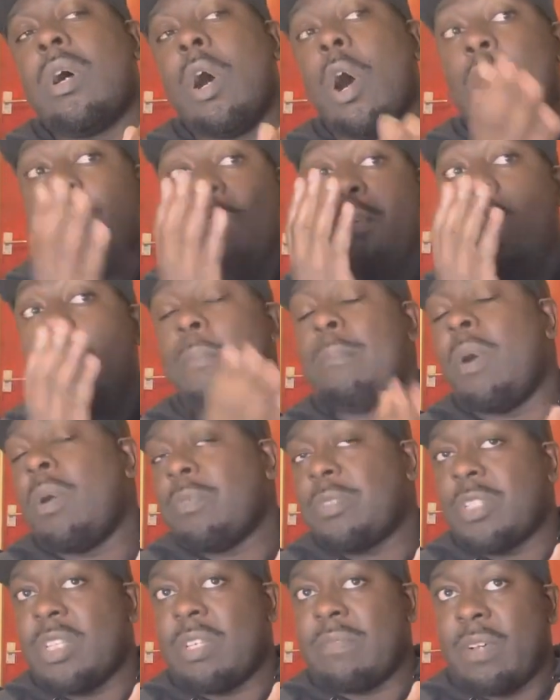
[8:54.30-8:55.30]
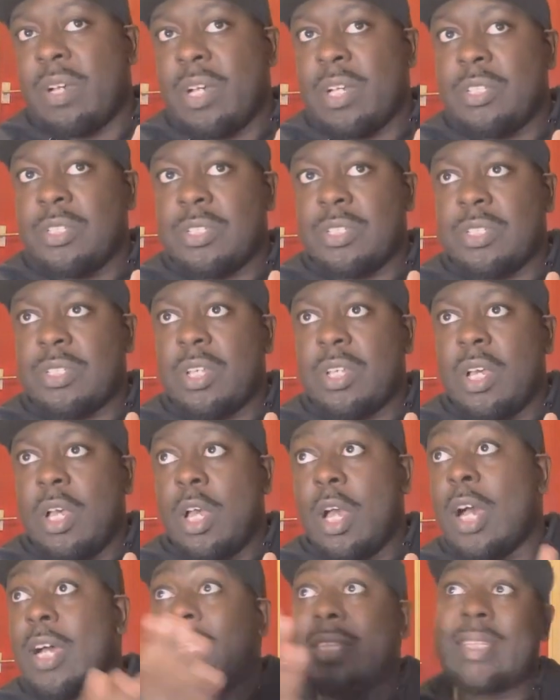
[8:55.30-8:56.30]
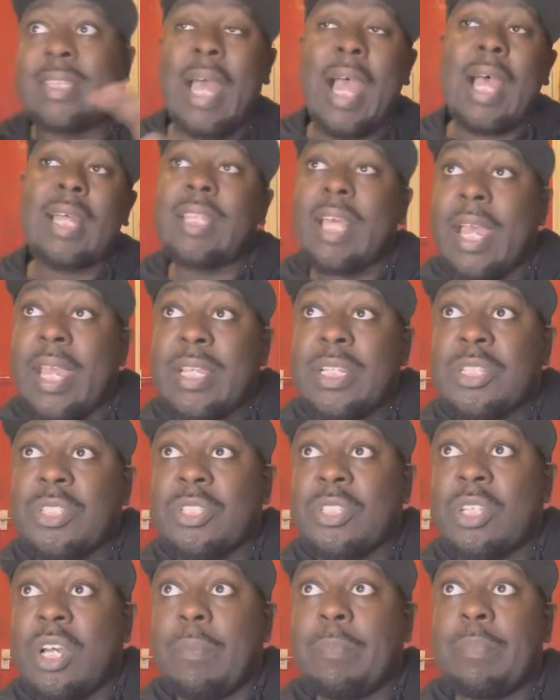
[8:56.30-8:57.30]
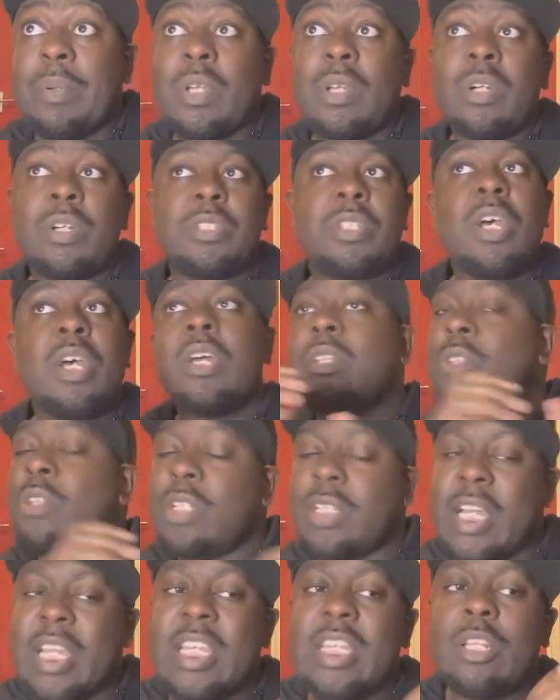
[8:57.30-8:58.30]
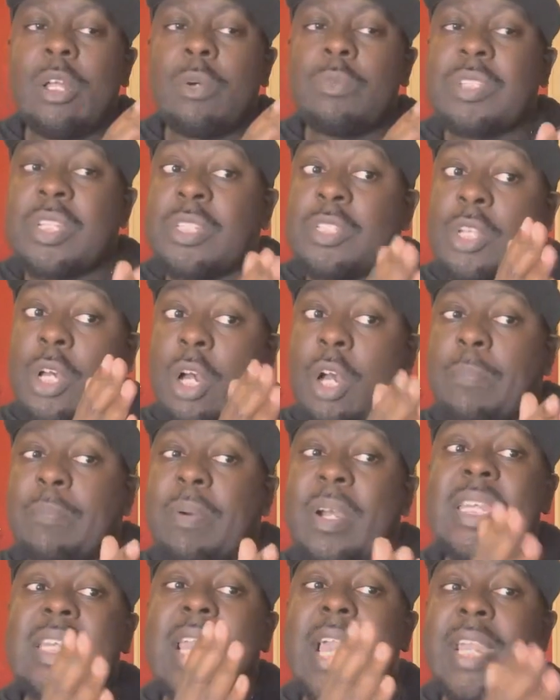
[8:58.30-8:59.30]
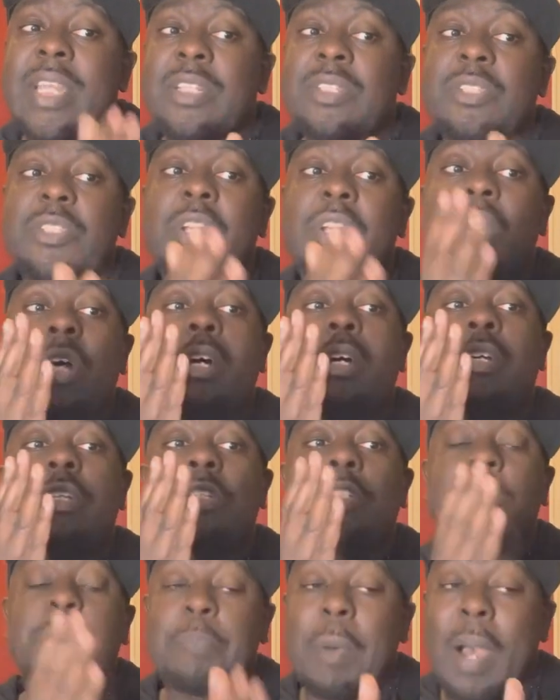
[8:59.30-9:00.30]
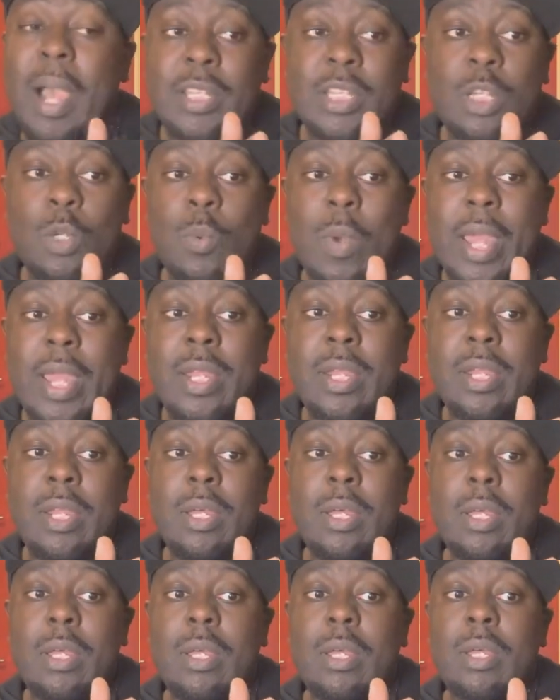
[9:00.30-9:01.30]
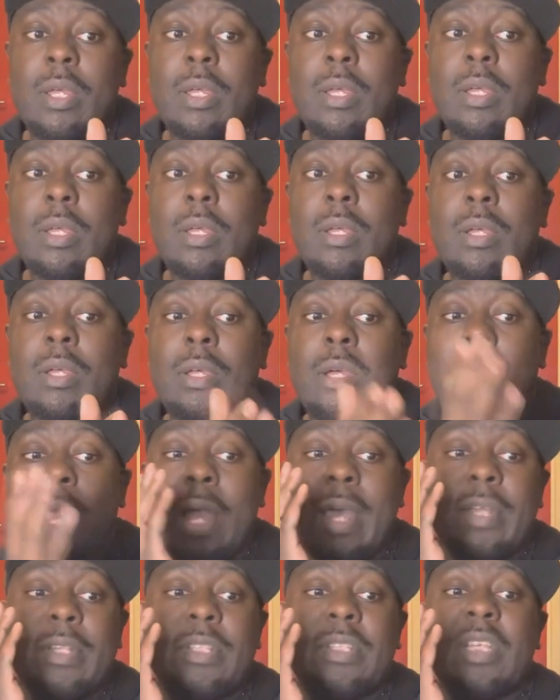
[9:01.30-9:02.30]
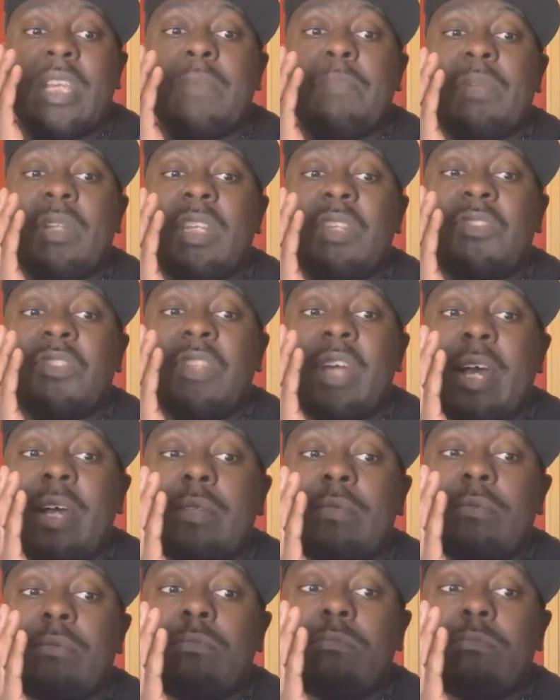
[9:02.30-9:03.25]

of her multiverse. Her dad hates her because, not that he knows it's her, but he hates Spider-Gwen, and he believes that